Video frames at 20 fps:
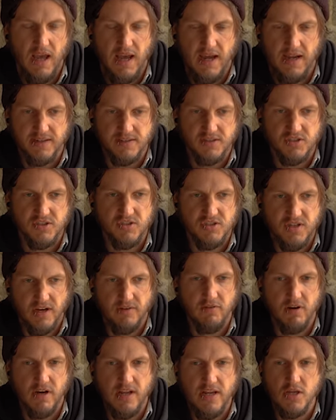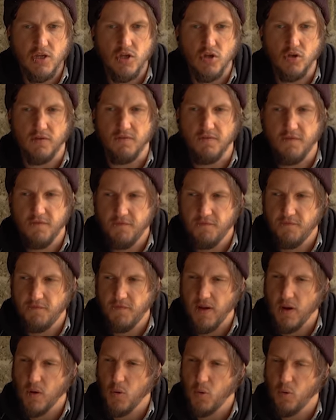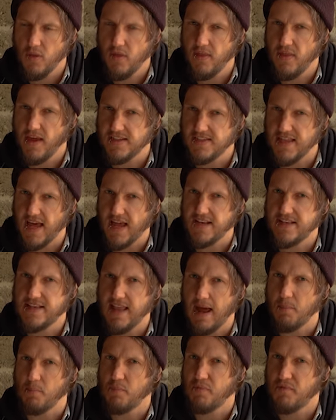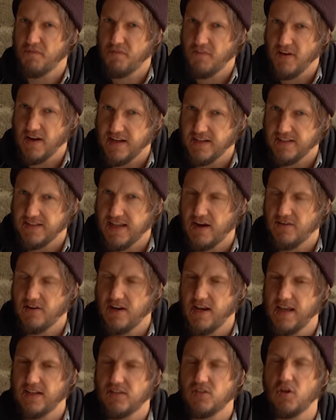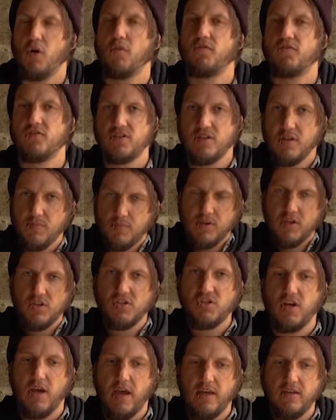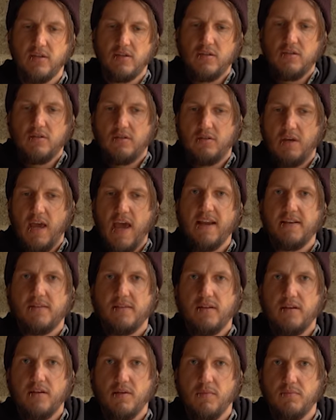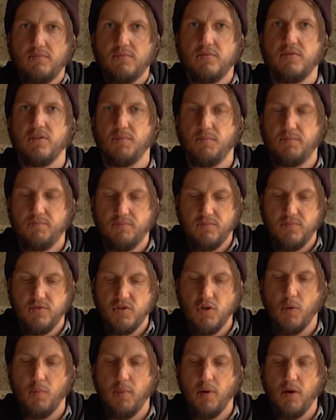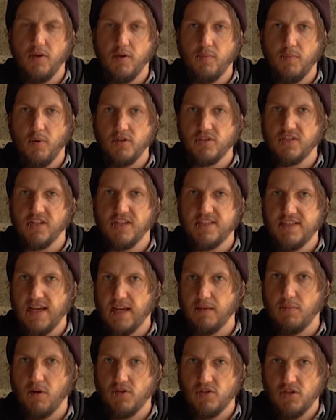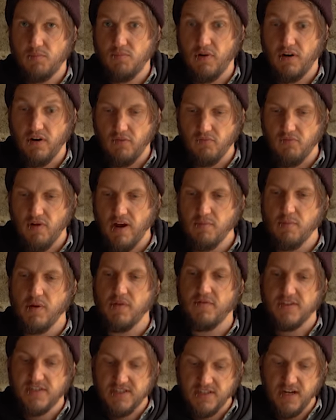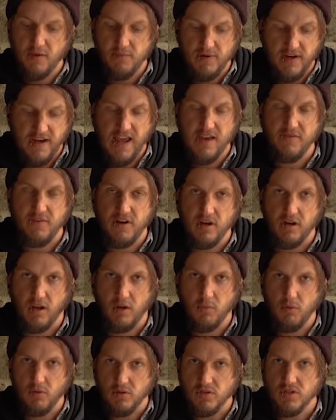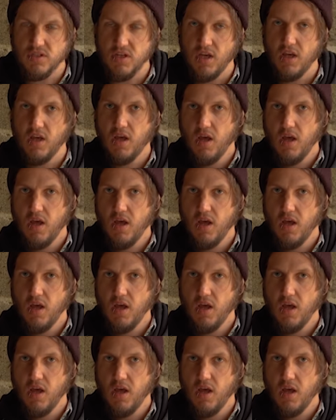and generally, you can feel that there's that damp feeling down your legs, obviously because your, your head and your, your top part of your body's going to take most of the brunt of the rain. But if it's coming in heavy like it was,